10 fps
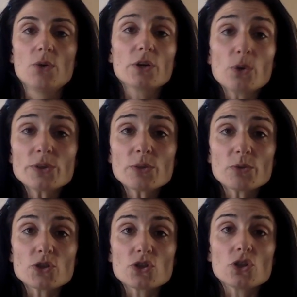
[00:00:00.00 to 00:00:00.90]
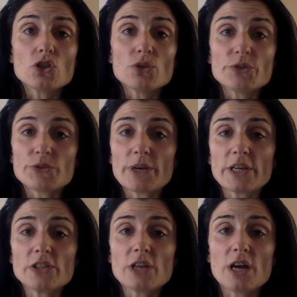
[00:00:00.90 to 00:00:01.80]
What I also want you to do is
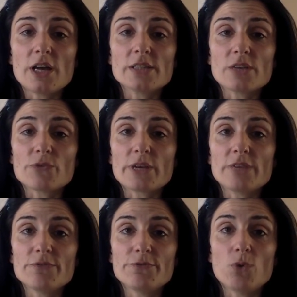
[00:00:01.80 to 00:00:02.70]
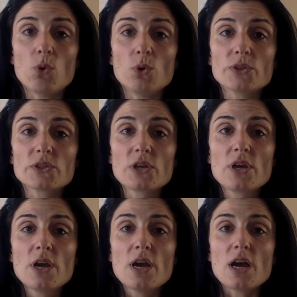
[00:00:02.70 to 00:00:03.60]
recognize and reinforce
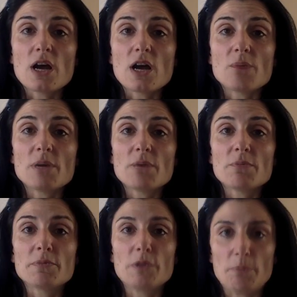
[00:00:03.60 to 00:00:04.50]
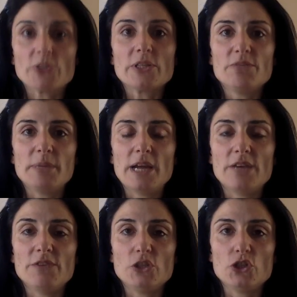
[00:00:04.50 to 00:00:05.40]
the positive
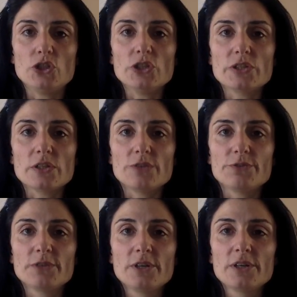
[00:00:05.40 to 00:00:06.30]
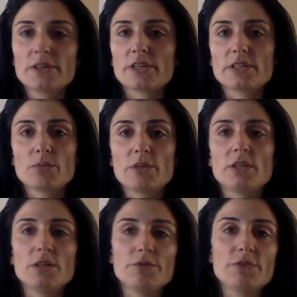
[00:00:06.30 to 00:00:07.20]
behavior to yourself. Okay, so
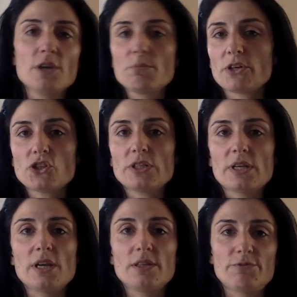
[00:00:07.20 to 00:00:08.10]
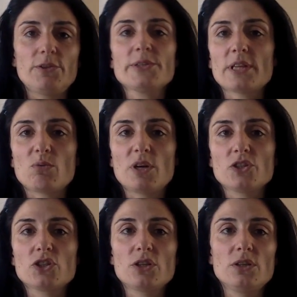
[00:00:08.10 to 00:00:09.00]
when you've brushed your teeth and flossed that
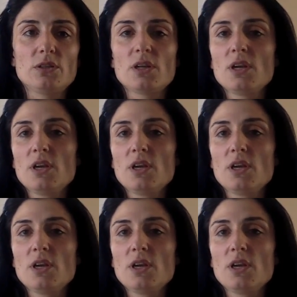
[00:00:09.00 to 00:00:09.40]
one tooth,